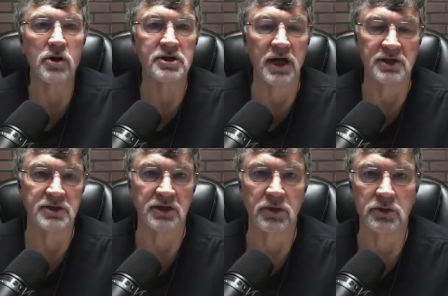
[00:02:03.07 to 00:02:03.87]

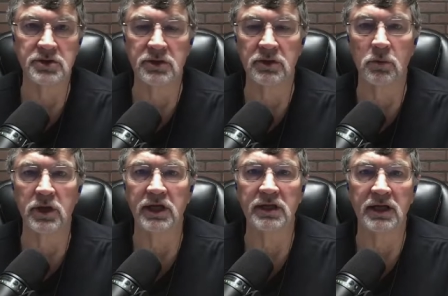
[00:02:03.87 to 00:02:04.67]
prioritizing those
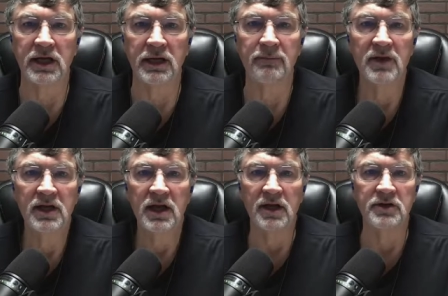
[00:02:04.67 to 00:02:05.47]
so that we can
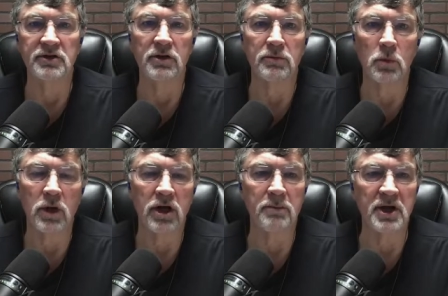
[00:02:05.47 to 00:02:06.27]

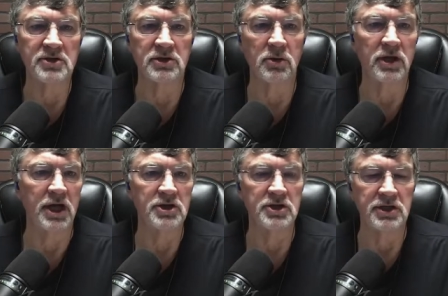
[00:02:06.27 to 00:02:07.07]
determine what our best
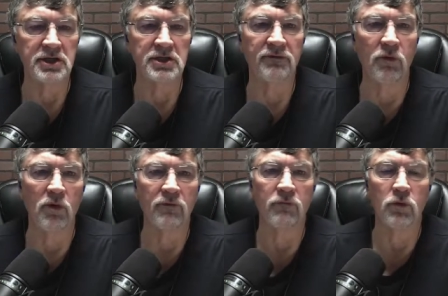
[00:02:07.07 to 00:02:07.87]
location
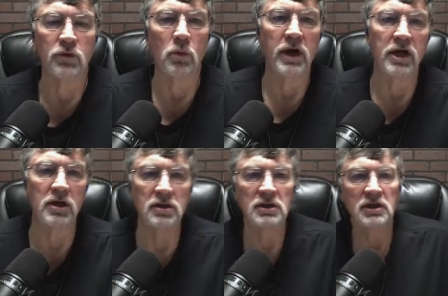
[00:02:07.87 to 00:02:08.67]
is for the
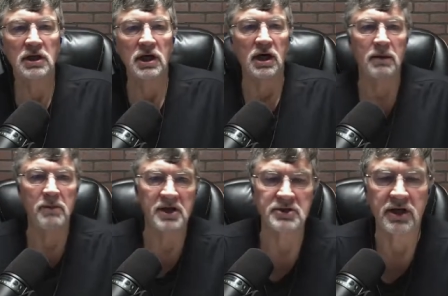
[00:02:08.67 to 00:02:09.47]
well
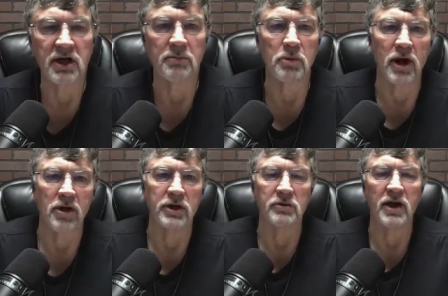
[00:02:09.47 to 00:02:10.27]
based on our
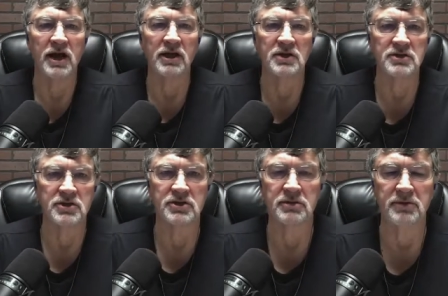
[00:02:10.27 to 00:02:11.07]
priority
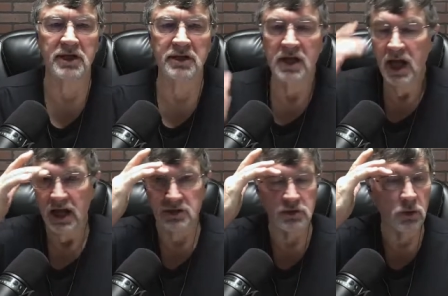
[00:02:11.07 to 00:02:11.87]
ranking system.
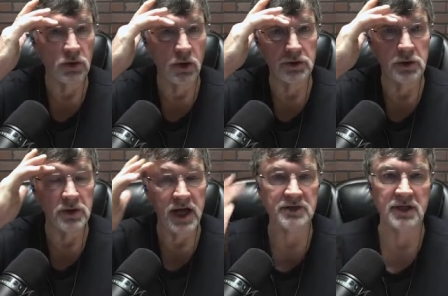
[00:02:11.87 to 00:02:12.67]
And so we'll
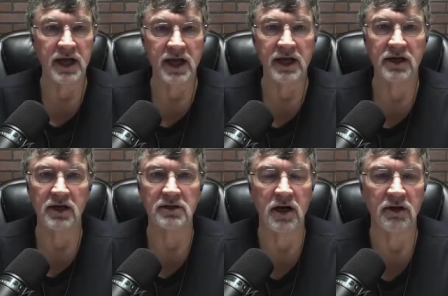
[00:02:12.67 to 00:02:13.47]
go through that
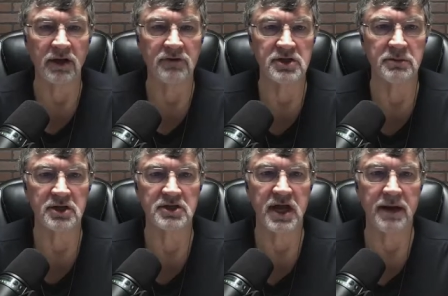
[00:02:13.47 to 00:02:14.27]
today, and I'll give
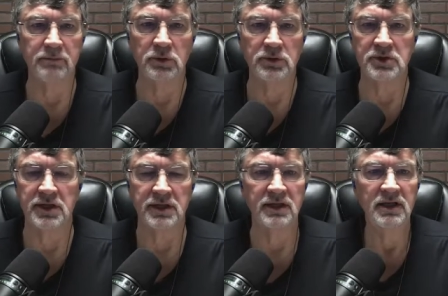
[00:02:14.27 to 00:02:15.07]
you some
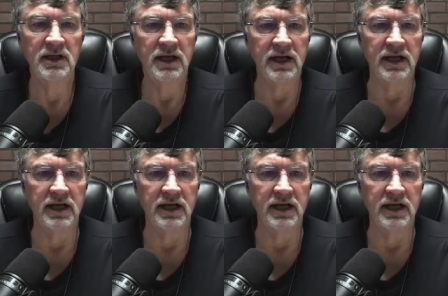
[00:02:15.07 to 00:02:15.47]
examples and